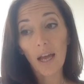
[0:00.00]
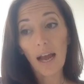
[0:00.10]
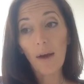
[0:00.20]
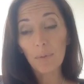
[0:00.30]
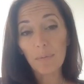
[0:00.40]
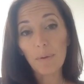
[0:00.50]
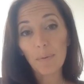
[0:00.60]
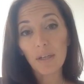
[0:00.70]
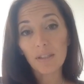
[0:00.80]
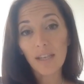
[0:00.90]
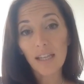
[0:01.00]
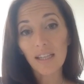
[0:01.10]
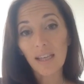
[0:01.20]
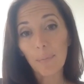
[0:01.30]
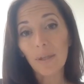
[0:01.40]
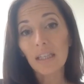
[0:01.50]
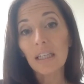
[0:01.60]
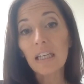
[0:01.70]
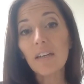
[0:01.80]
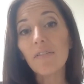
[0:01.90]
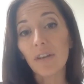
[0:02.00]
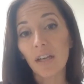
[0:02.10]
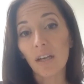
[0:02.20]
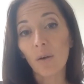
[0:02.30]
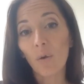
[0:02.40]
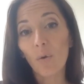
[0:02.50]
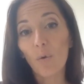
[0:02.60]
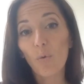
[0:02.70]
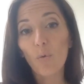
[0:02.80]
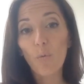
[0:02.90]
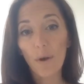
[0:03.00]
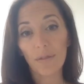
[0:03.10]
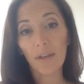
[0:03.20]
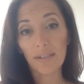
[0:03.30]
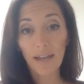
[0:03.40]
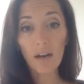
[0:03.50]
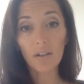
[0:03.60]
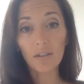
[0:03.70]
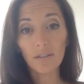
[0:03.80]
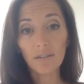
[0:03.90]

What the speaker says: How many people can say that they believe in what they sell?